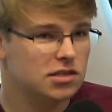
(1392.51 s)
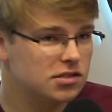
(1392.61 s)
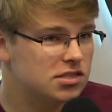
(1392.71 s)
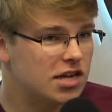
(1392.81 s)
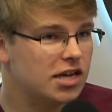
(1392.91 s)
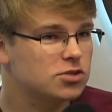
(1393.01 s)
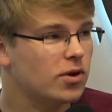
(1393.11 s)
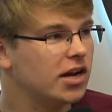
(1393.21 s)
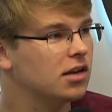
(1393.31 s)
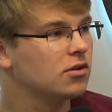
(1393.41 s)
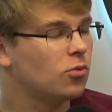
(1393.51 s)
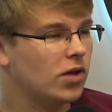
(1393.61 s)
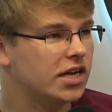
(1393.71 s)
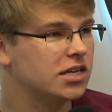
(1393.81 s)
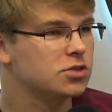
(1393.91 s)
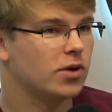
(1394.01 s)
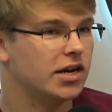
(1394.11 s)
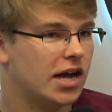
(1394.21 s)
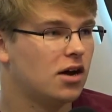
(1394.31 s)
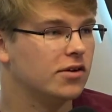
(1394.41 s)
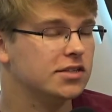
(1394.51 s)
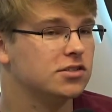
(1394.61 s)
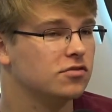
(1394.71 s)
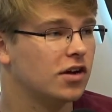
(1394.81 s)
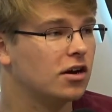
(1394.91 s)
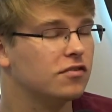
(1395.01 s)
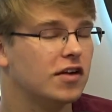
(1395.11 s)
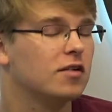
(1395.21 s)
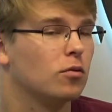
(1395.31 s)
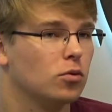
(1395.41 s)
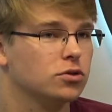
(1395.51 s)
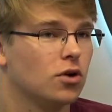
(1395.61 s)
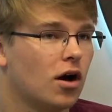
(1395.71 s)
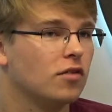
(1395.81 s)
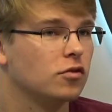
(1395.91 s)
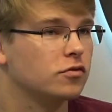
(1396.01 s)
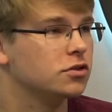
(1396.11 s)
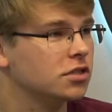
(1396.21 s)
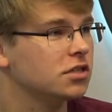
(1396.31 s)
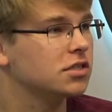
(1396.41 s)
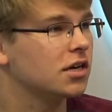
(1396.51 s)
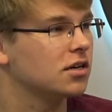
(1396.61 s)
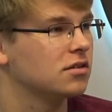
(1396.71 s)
stays right like it is right now, it's a very favorable draw for Virginia Tech.